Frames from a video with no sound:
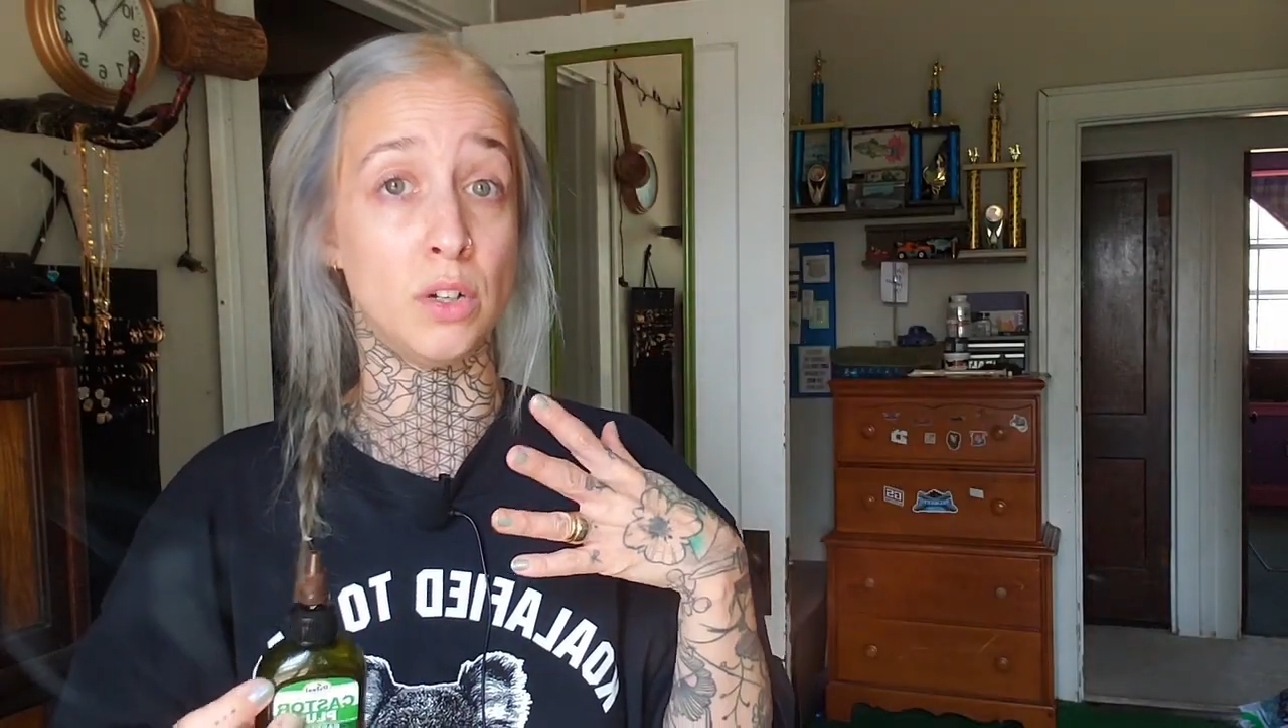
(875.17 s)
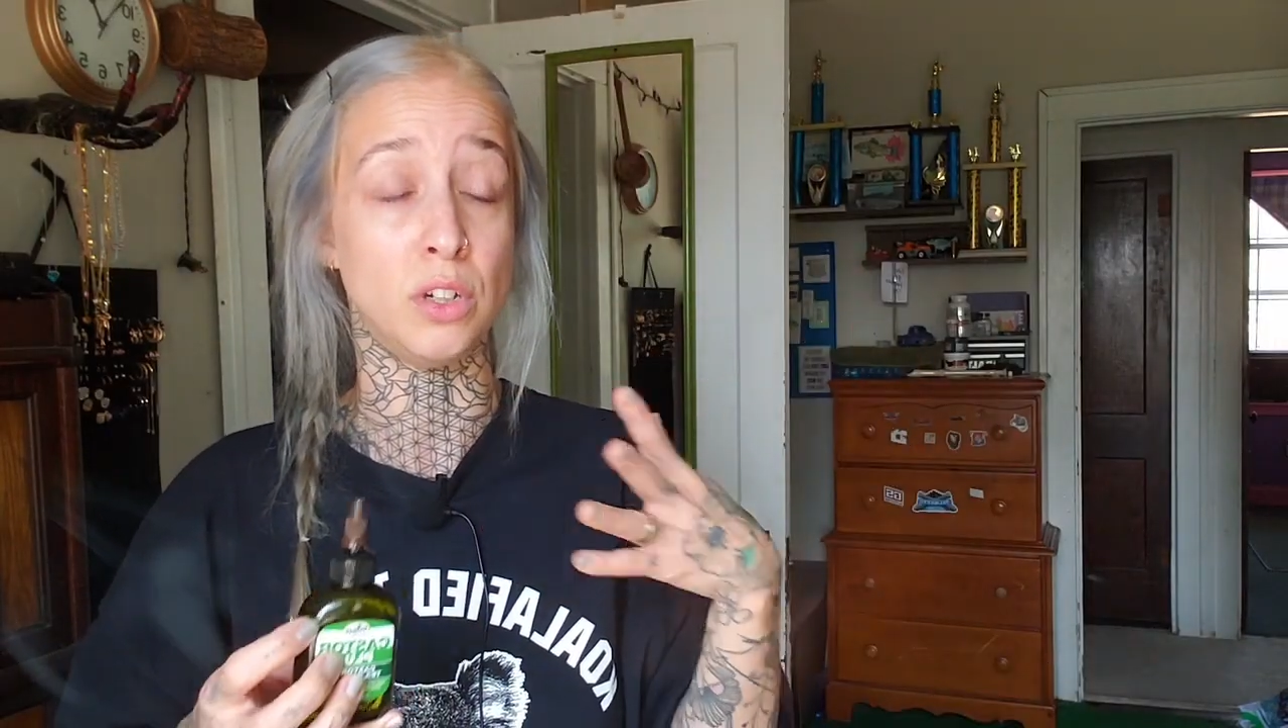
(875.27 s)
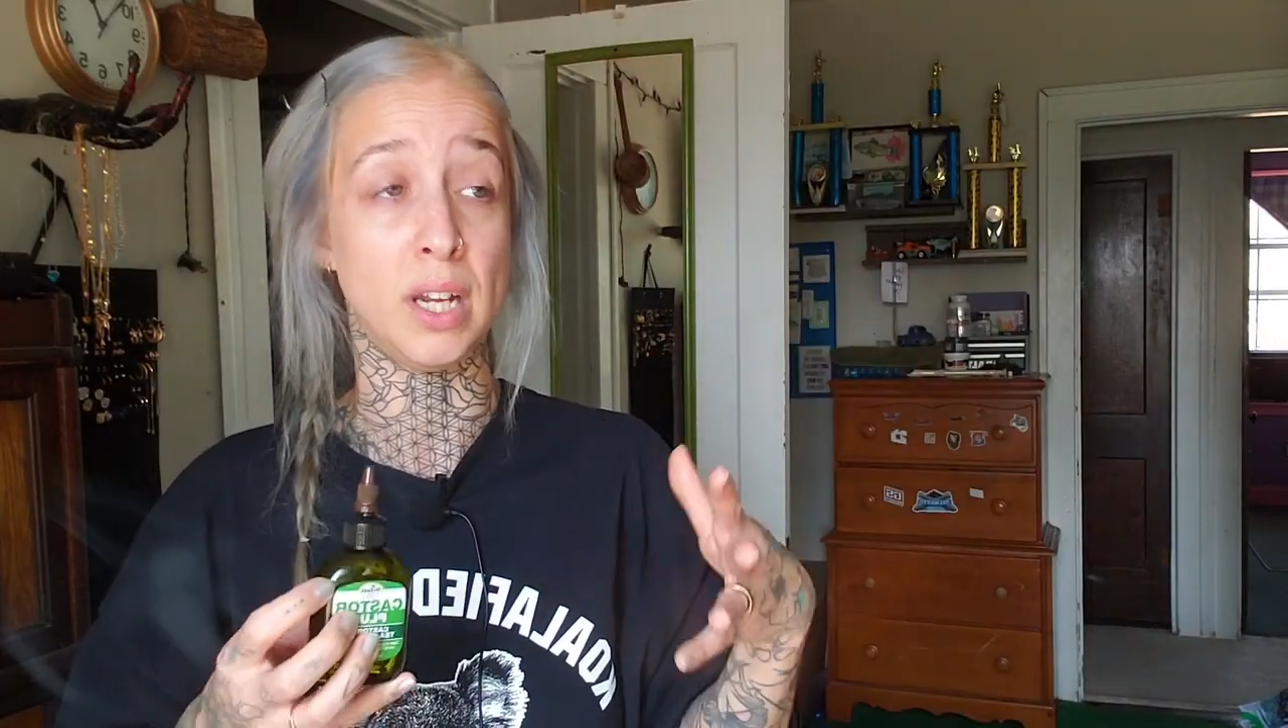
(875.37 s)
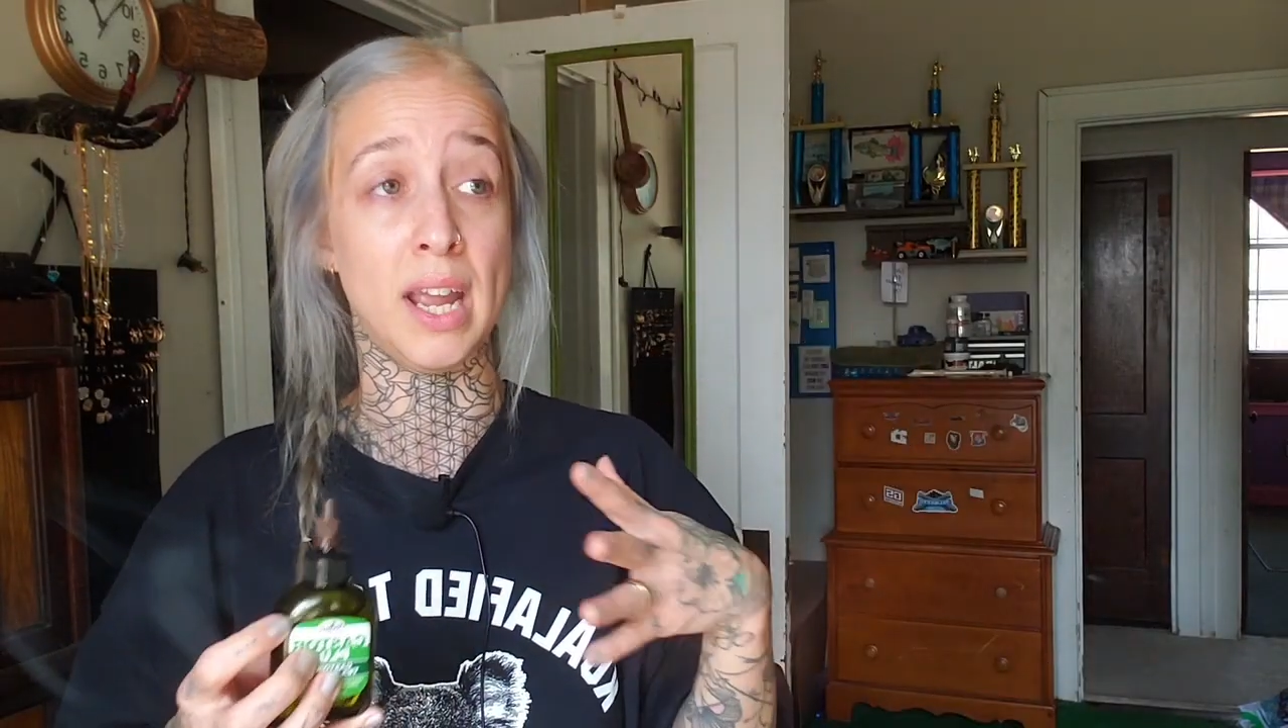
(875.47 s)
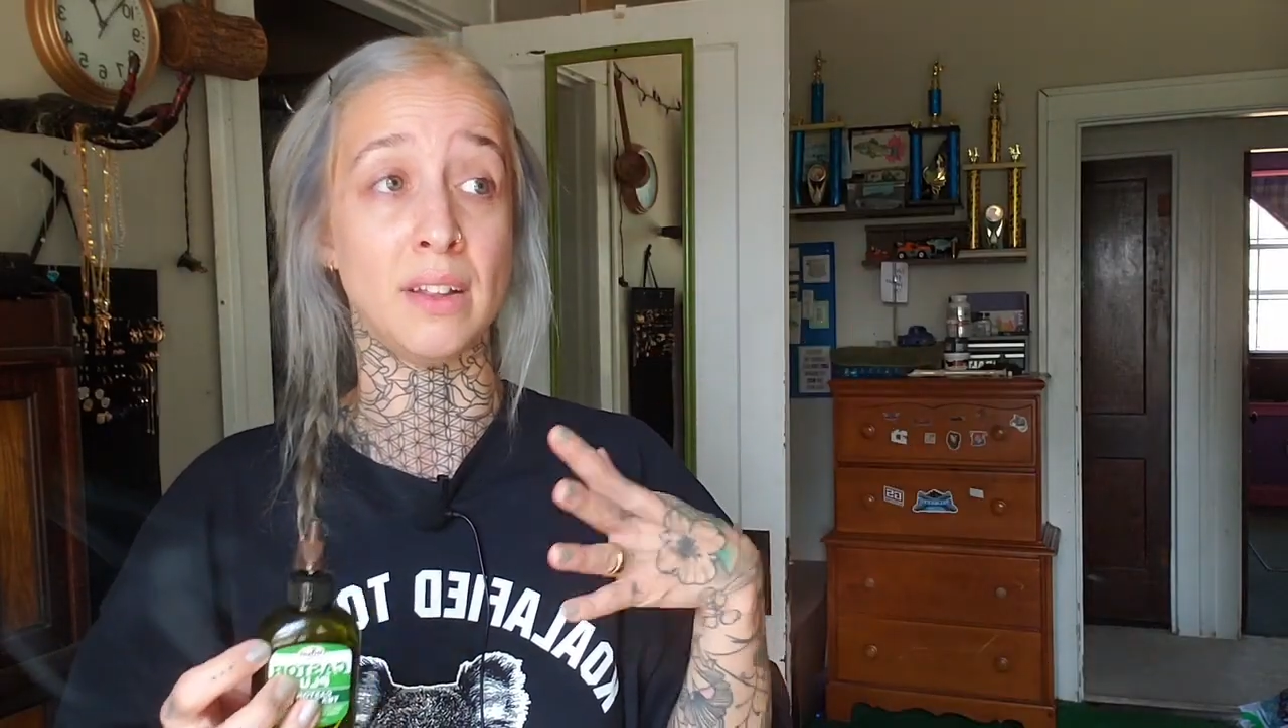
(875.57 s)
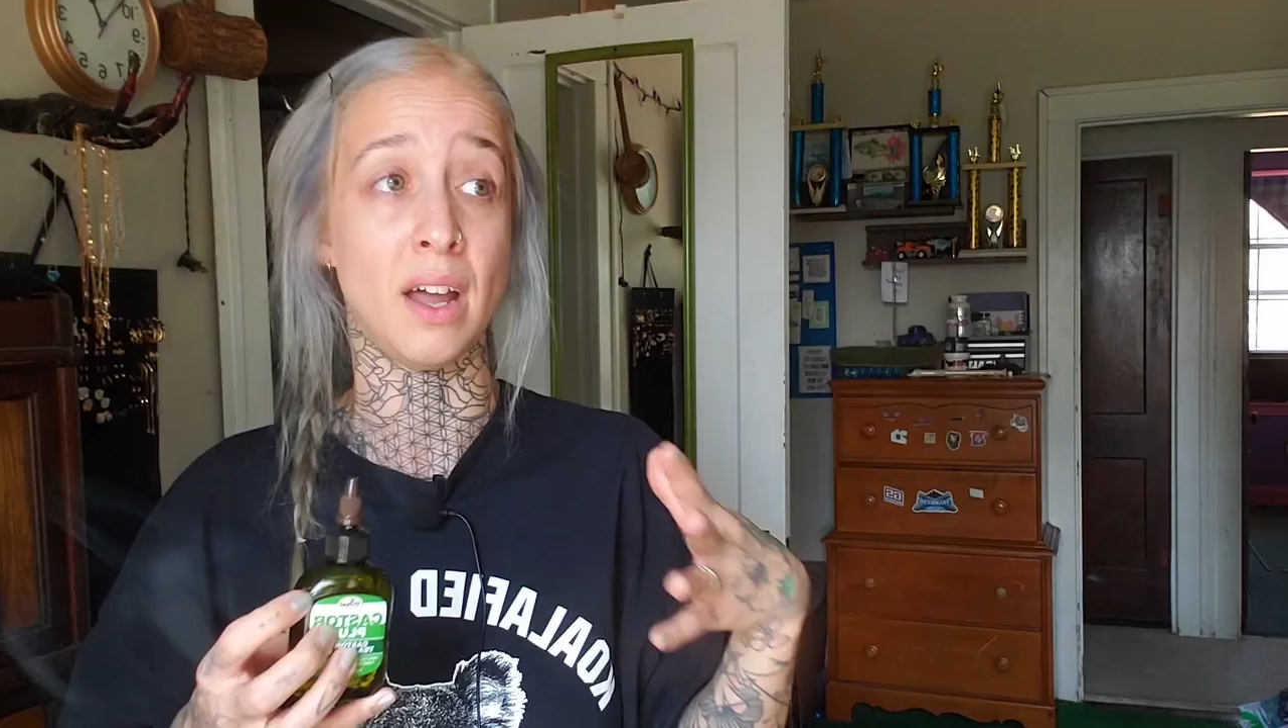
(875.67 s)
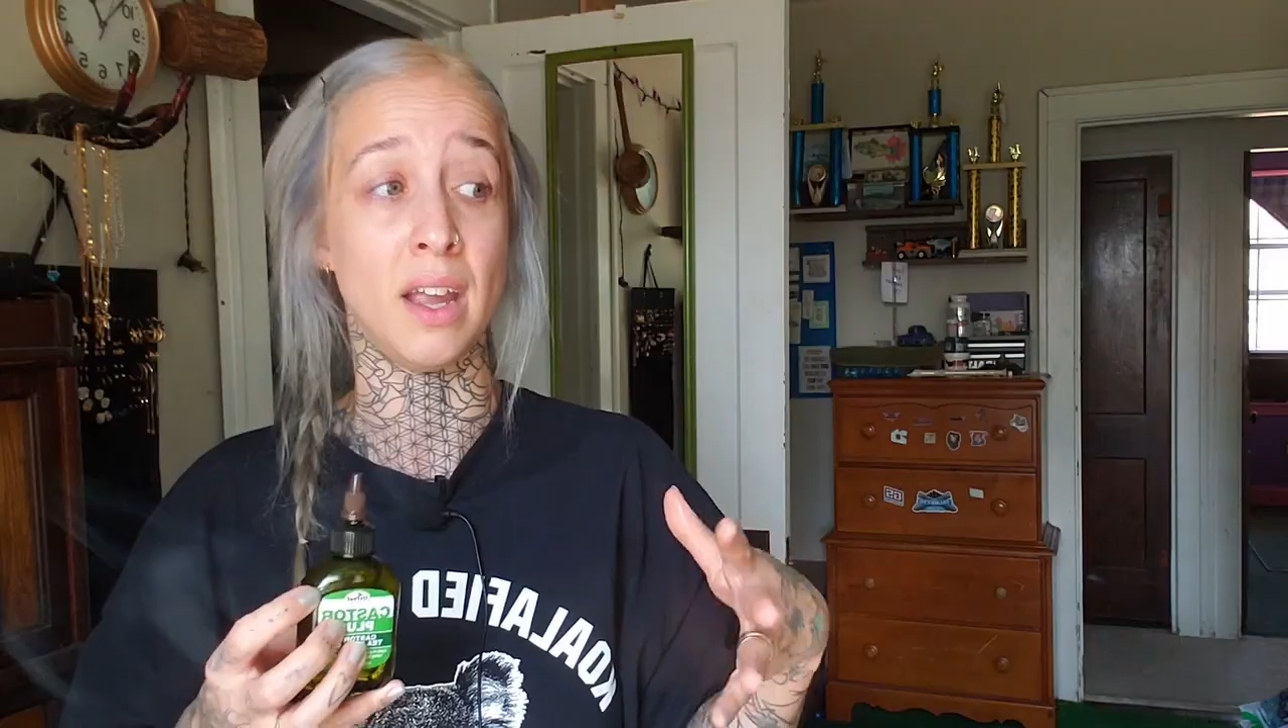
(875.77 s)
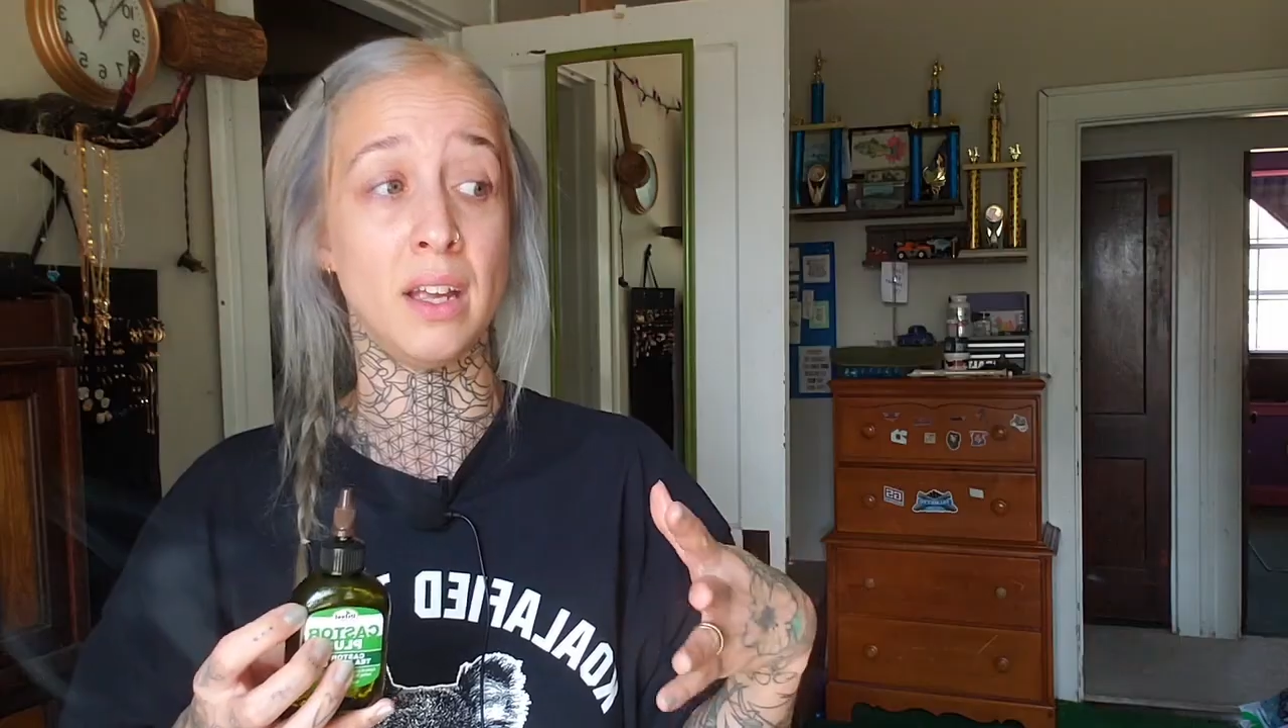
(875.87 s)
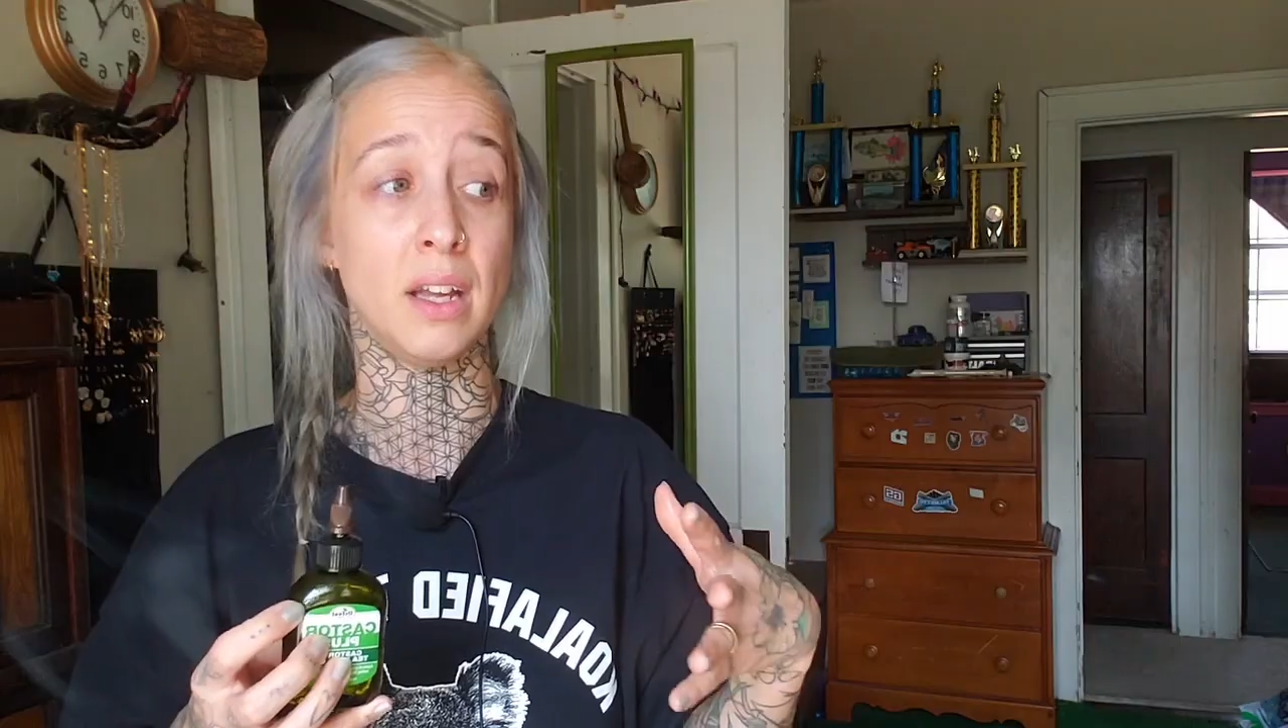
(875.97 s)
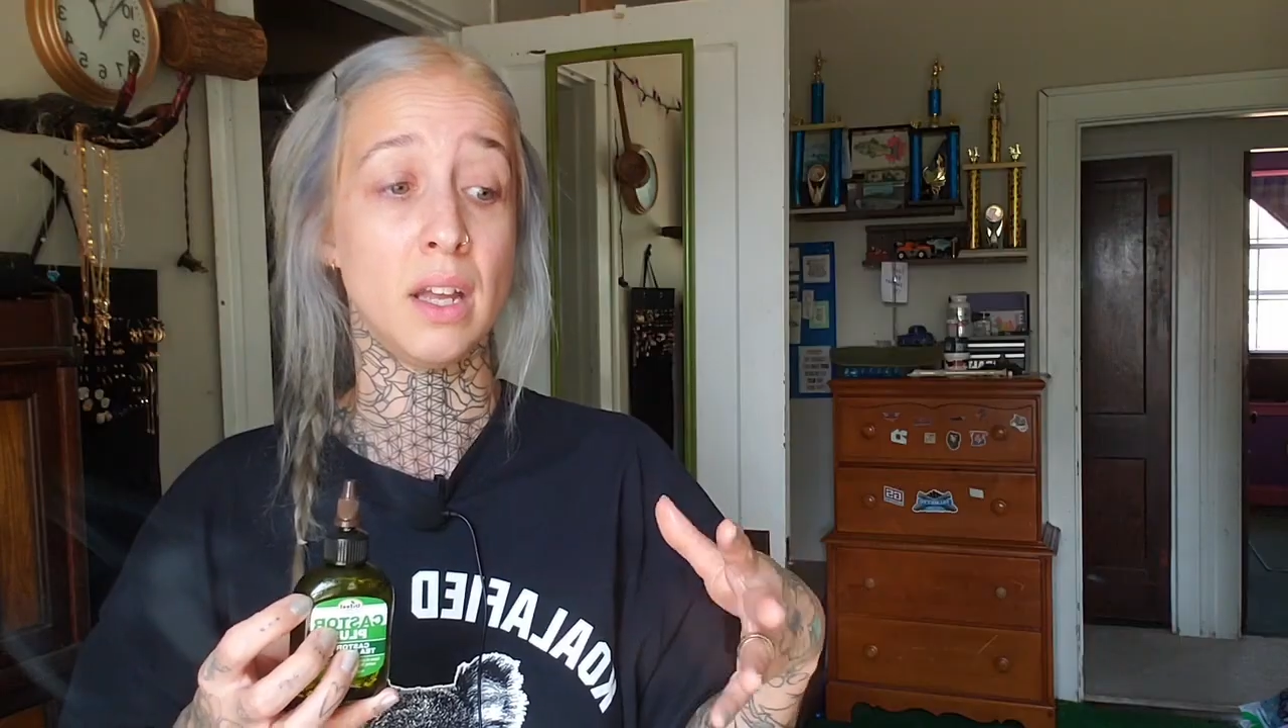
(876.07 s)
create
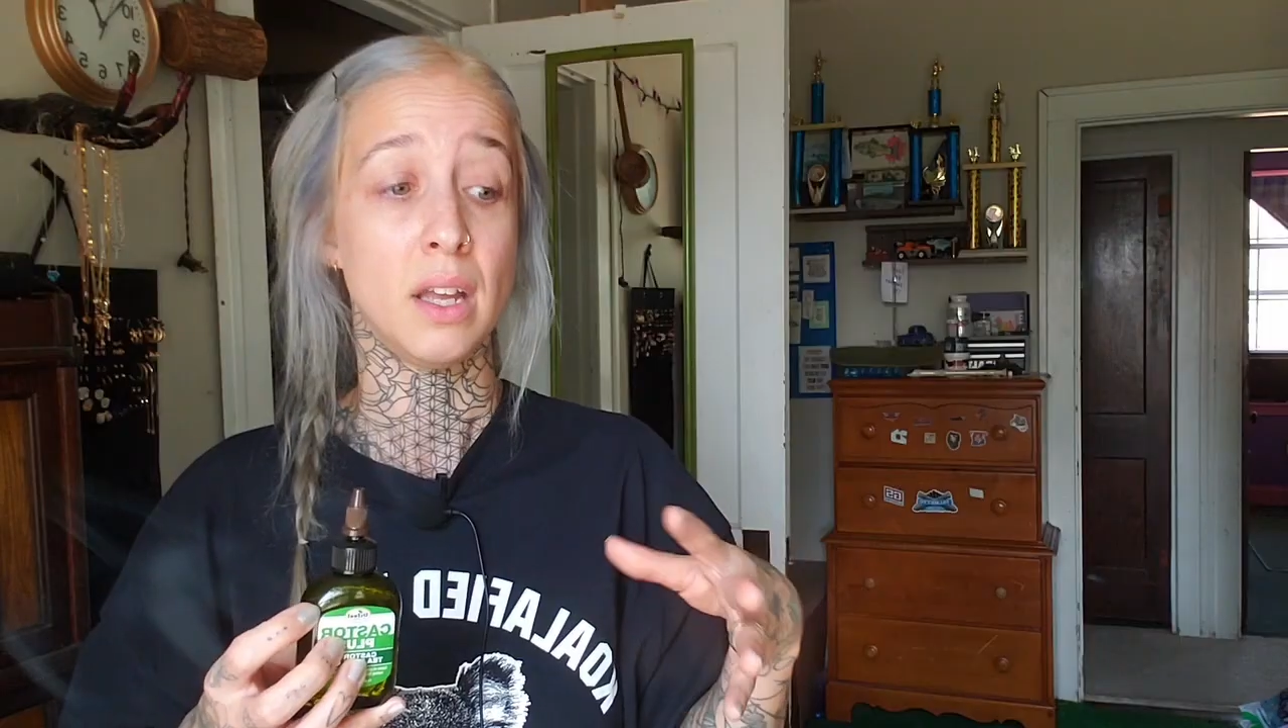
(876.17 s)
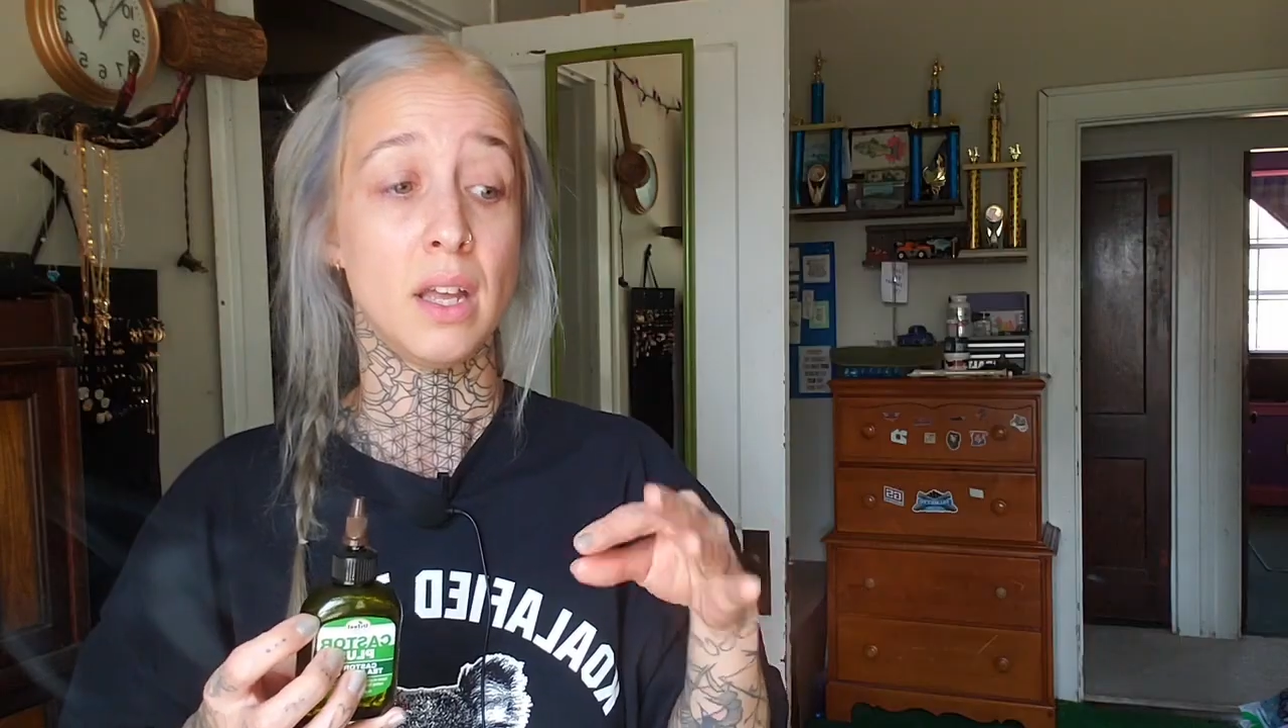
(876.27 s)
like